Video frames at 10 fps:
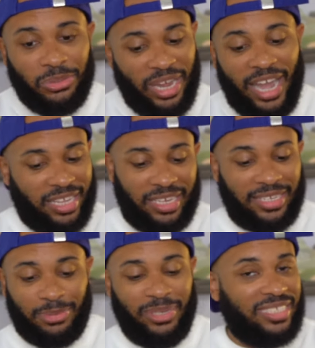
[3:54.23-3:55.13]
Do not get
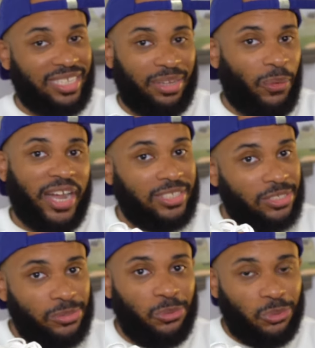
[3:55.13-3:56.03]
it twisted. White
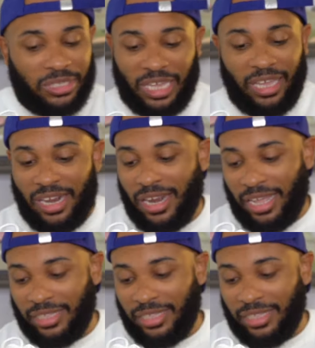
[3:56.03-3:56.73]
shoes and